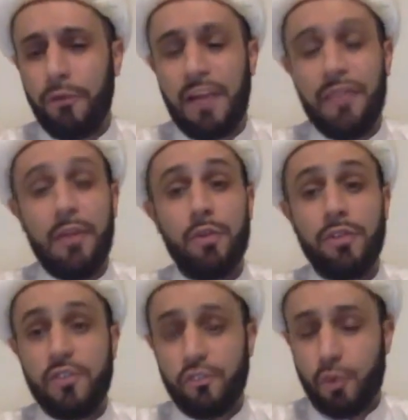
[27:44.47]
and they were
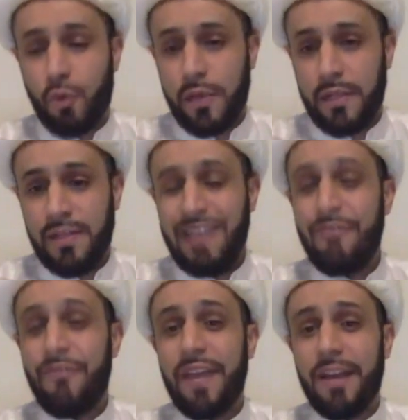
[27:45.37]
destroyed. They
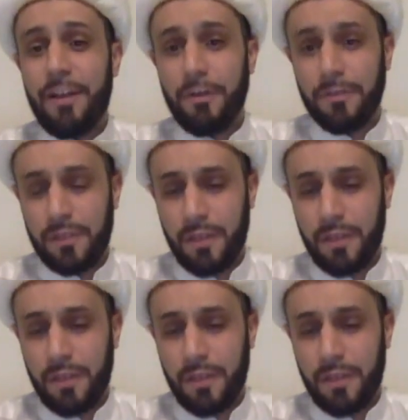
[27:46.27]
failed.